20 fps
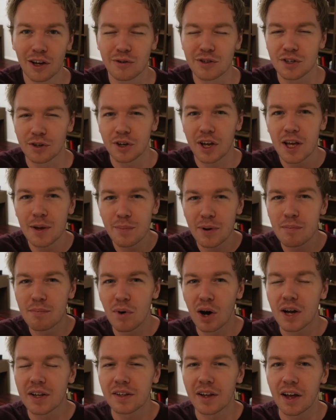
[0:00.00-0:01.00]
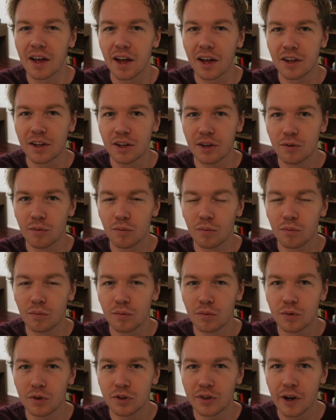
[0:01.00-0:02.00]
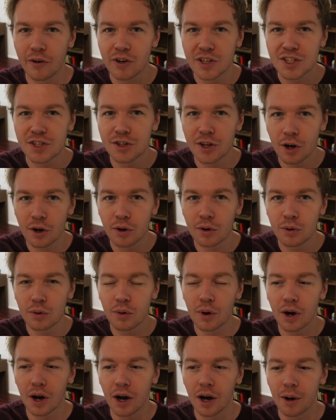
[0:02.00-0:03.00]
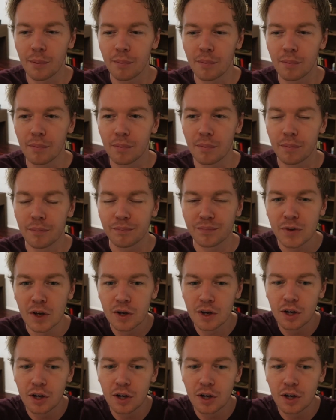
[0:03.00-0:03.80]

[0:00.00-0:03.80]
So keep in mind that there is no